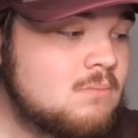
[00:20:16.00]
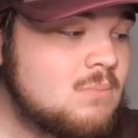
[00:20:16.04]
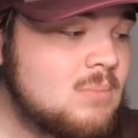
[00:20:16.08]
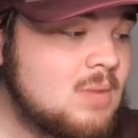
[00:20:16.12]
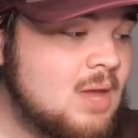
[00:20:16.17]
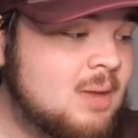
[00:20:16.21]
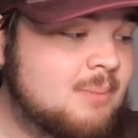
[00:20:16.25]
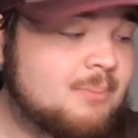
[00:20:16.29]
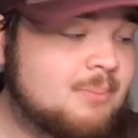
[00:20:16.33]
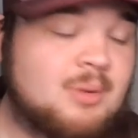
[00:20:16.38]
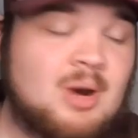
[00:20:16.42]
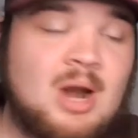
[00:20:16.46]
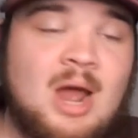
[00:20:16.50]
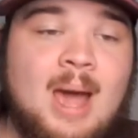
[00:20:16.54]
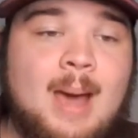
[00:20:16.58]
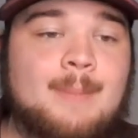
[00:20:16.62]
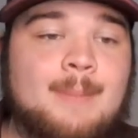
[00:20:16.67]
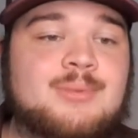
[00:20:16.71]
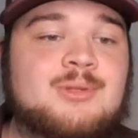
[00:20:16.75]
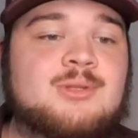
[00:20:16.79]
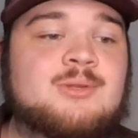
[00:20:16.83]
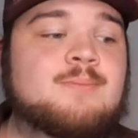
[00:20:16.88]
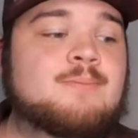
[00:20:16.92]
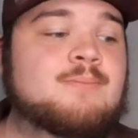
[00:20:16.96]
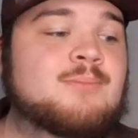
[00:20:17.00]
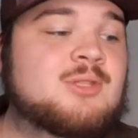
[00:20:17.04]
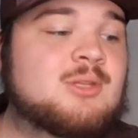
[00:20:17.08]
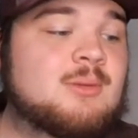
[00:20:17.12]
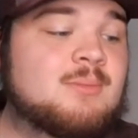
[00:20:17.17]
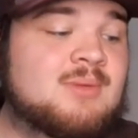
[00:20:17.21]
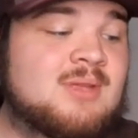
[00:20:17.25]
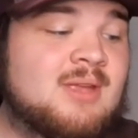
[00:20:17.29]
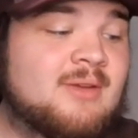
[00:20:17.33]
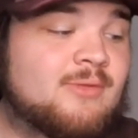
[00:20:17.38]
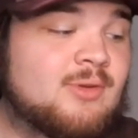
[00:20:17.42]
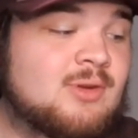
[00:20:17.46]
and perhaps some
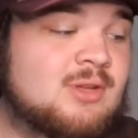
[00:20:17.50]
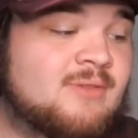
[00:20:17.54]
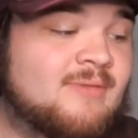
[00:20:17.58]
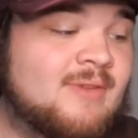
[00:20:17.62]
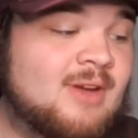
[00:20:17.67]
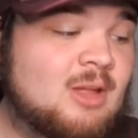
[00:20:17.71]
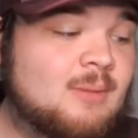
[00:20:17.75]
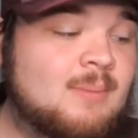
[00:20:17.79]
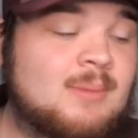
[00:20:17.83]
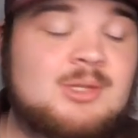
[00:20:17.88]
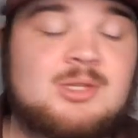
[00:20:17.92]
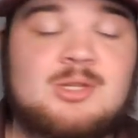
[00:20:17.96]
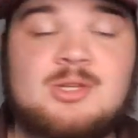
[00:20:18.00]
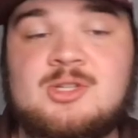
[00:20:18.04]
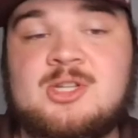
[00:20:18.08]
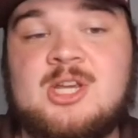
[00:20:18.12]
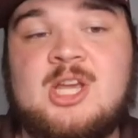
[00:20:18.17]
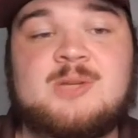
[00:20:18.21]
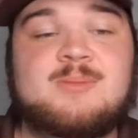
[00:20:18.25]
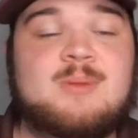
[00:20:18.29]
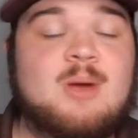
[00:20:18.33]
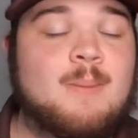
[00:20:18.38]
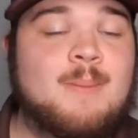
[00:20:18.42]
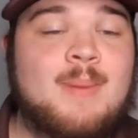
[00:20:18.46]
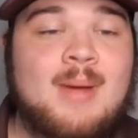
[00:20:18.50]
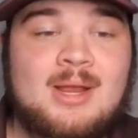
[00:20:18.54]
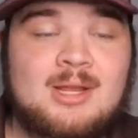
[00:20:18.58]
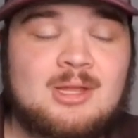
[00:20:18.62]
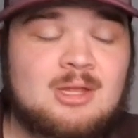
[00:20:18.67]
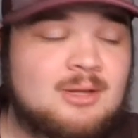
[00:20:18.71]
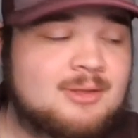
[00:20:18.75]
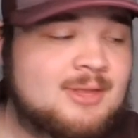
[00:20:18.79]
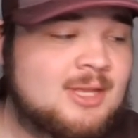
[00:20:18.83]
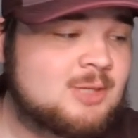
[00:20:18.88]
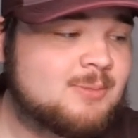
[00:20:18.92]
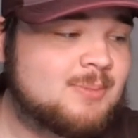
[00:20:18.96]
different developments could change my opinion
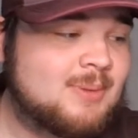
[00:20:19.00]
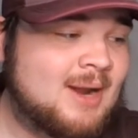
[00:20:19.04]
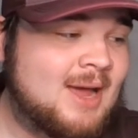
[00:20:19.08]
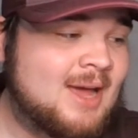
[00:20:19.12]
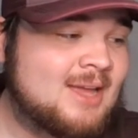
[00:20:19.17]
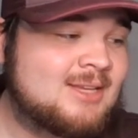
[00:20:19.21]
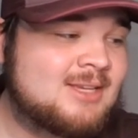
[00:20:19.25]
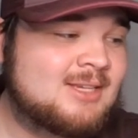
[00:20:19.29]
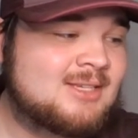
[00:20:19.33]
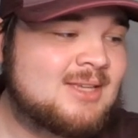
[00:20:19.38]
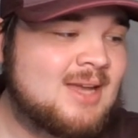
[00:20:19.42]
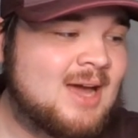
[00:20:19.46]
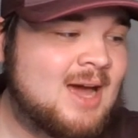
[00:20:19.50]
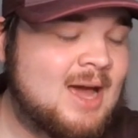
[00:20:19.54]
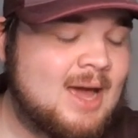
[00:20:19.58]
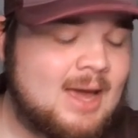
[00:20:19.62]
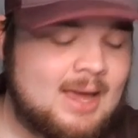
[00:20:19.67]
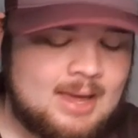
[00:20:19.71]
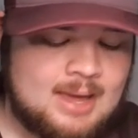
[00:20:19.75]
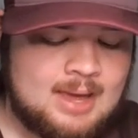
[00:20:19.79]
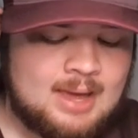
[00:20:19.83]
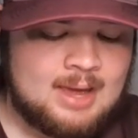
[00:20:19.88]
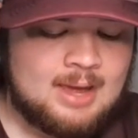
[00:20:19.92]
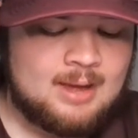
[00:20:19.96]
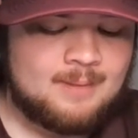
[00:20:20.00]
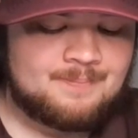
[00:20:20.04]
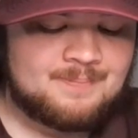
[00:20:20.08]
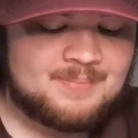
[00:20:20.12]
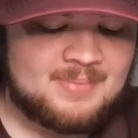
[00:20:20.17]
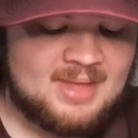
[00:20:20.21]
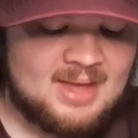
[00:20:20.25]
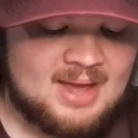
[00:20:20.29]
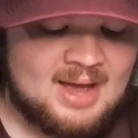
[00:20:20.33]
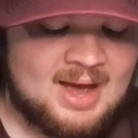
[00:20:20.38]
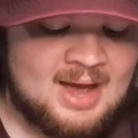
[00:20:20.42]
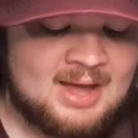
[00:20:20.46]
on this, but I
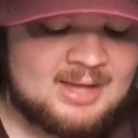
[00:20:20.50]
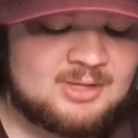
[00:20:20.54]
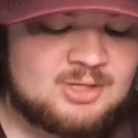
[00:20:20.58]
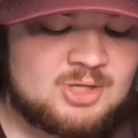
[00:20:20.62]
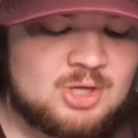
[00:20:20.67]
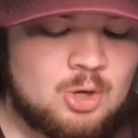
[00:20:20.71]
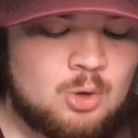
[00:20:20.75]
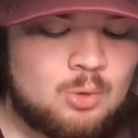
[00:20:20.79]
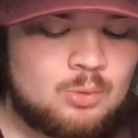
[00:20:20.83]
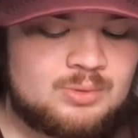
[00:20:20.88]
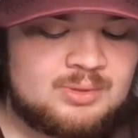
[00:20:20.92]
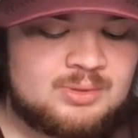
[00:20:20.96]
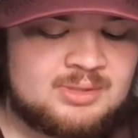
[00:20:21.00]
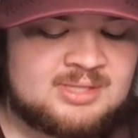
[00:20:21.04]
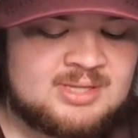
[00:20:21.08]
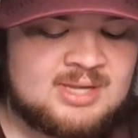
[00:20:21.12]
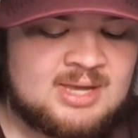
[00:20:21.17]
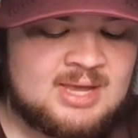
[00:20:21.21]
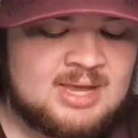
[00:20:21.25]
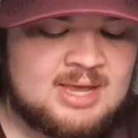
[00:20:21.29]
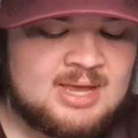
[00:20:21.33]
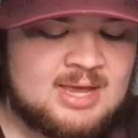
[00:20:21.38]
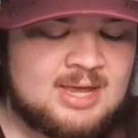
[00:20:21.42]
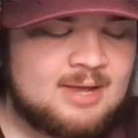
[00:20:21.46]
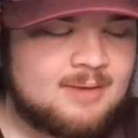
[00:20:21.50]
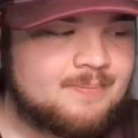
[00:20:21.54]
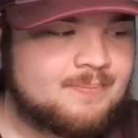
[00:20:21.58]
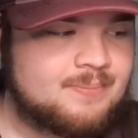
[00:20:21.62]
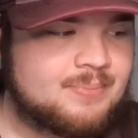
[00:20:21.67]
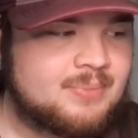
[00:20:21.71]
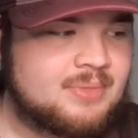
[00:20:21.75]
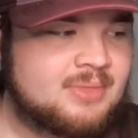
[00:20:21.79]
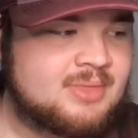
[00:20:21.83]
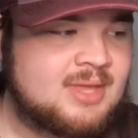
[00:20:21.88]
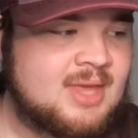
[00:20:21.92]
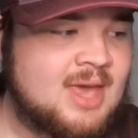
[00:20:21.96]
don't see
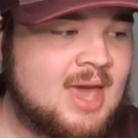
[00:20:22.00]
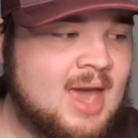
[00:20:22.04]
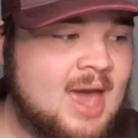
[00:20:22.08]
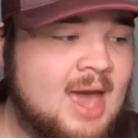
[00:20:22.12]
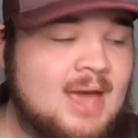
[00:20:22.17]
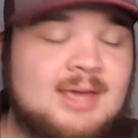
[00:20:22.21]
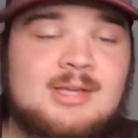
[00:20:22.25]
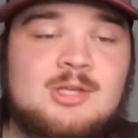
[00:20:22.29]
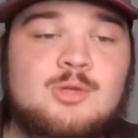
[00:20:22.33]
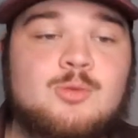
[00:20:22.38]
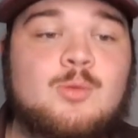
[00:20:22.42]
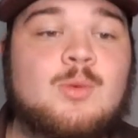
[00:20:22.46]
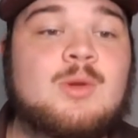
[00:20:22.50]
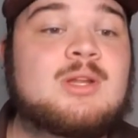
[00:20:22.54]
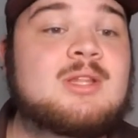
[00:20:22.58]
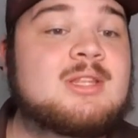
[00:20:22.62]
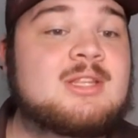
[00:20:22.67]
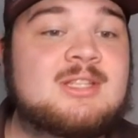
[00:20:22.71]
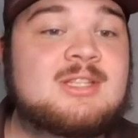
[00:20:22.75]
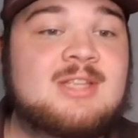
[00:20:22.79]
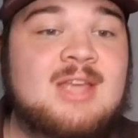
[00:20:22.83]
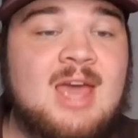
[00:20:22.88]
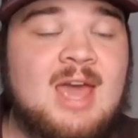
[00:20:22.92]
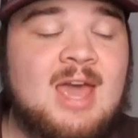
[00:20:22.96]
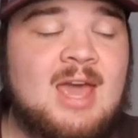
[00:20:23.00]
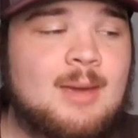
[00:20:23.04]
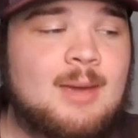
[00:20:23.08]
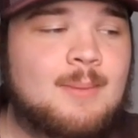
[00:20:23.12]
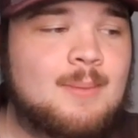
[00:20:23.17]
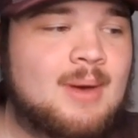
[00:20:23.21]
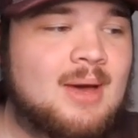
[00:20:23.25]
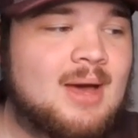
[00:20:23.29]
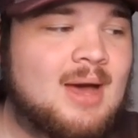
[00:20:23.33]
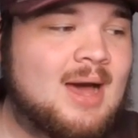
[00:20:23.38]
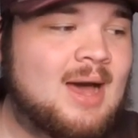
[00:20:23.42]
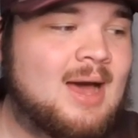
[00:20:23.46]
the Aggies winning this game.
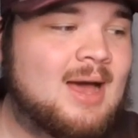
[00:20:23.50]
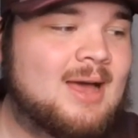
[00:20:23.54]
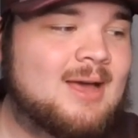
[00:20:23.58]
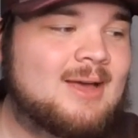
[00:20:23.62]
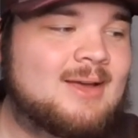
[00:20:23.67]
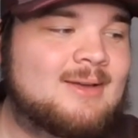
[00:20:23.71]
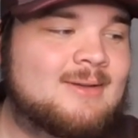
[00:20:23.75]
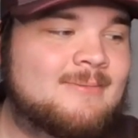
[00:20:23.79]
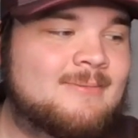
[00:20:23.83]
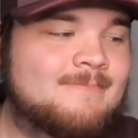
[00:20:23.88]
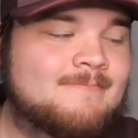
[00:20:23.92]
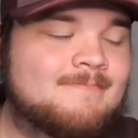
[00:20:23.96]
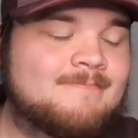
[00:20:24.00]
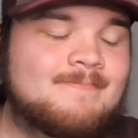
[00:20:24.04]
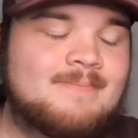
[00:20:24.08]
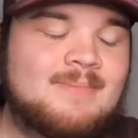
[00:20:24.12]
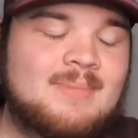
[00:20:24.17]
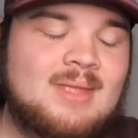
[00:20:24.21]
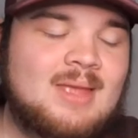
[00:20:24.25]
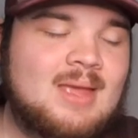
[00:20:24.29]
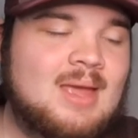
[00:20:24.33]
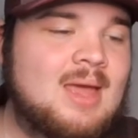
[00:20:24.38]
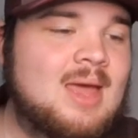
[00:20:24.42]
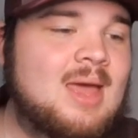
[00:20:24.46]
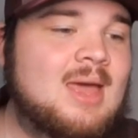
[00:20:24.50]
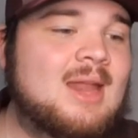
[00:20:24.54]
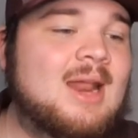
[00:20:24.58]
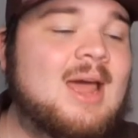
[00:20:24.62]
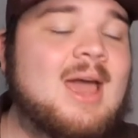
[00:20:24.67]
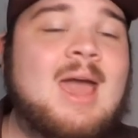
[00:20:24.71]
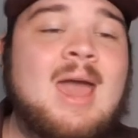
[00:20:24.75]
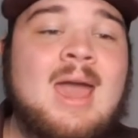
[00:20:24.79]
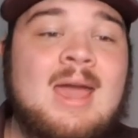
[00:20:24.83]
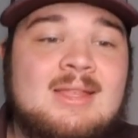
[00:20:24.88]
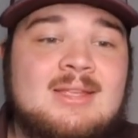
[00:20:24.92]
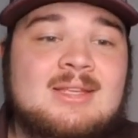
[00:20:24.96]
I
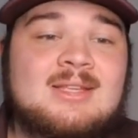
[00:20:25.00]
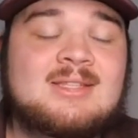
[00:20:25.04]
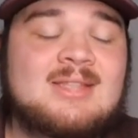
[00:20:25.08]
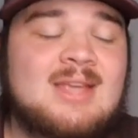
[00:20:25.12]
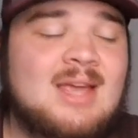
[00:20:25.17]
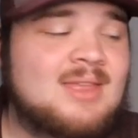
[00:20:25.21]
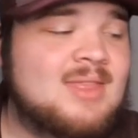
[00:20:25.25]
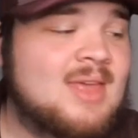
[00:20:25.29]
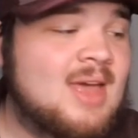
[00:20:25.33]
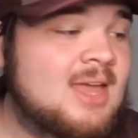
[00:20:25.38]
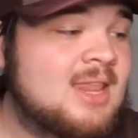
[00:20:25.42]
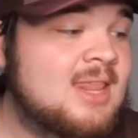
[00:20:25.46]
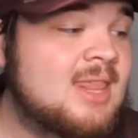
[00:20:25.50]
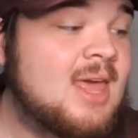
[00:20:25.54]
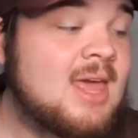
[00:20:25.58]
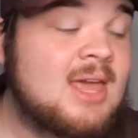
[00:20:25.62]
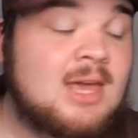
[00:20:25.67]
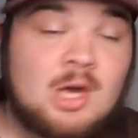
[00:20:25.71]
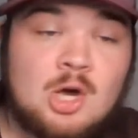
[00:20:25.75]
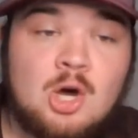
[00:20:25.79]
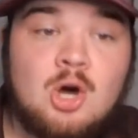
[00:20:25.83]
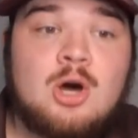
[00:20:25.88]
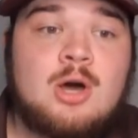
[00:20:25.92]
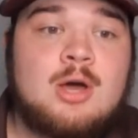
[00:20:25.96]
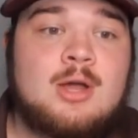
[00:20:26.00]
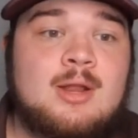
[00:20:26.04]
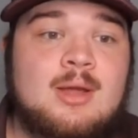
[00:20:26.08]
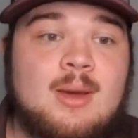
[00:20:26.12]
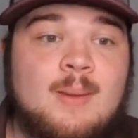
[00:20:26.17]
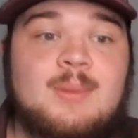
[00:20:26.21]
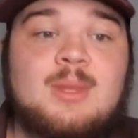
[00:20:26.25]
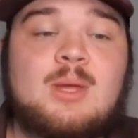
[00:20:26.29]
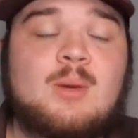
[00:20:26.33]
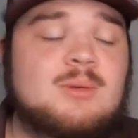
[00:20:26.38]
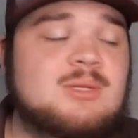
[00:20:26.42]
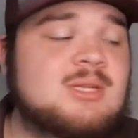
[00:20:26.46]
hate to say that, and they could. I
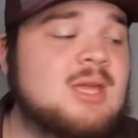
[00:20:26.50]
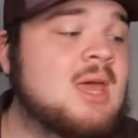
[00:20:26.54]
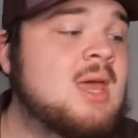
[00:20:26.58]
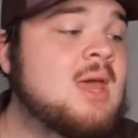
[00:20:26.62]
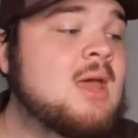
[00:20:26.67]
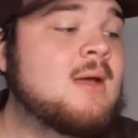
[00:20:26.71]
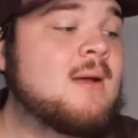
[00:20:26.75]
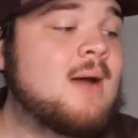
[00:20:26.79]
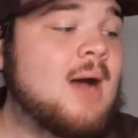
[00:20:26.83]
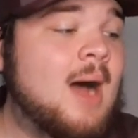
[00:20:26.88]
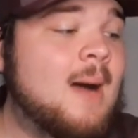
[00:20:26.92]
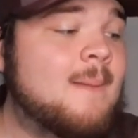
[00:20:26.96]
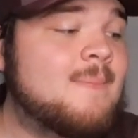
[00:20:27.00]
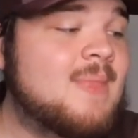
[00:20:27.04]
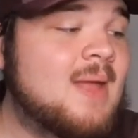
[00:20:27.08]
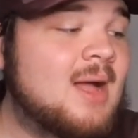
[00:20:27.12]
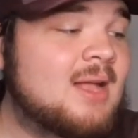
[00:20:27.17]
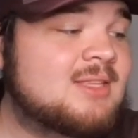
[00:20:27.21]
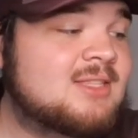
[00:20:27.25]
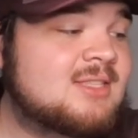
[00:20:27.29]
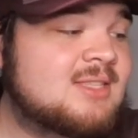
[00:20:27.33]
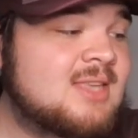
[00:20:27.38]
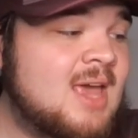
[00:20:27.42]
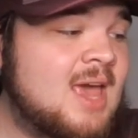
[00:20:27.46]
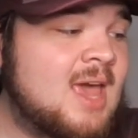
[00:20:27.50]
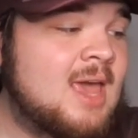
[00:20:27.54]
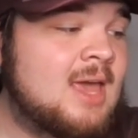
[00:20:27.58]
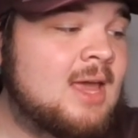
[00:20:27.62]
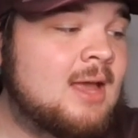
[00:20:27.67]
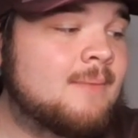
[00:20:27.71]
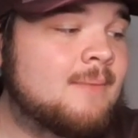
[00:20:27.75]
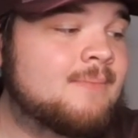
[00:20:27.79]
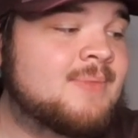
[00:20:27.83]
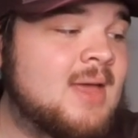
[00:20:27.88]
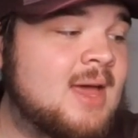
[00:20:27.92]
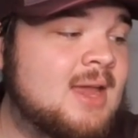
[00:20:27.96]
mean, like I was saying, I'm not
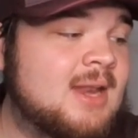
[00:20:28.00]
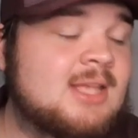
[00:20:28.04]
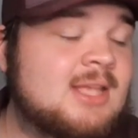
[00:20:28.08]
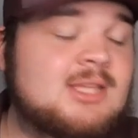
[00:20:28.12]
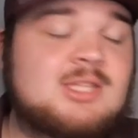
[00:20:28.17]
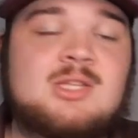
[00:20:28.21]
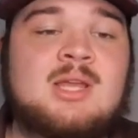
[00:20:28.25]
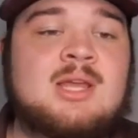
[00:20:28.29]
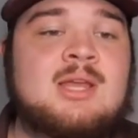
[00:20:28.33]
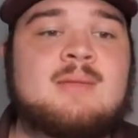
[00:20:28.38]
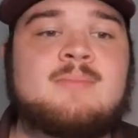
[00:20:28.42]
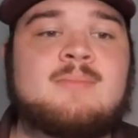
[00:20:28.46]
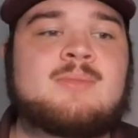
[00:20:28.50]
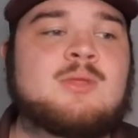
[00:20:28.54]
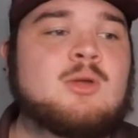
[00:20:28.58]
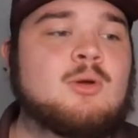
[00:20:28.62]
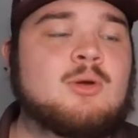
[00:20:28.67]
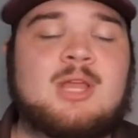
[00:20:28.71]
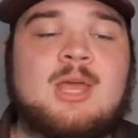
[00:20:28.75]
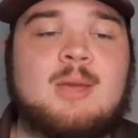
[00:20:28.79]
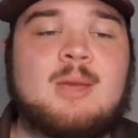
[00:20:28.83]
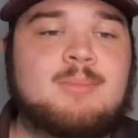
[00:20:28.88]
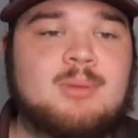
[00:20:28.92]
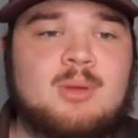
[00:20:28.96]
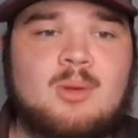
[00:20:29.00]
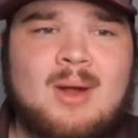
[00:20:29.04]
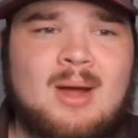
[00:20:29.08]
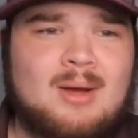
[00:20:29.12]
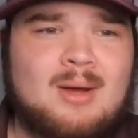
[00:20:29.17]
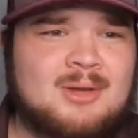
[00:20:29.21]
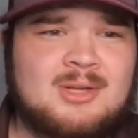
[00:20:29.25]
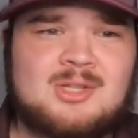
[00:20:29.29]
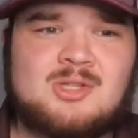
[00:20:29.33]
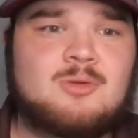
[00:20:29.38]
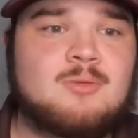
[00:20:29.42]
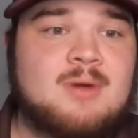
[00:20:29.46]
saying that they're going to get blown out,
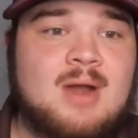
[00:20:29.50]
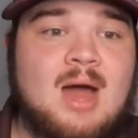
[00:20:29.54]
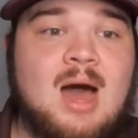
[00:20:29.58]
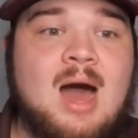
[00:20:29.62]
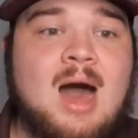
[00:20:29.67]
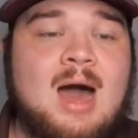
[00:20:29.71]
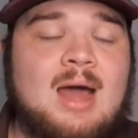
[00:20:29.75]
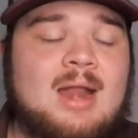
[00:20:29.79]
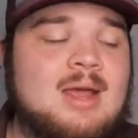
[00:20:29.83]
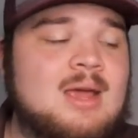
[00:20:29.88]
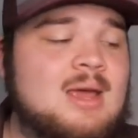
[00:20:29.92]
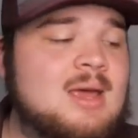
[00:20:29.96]
because they're not.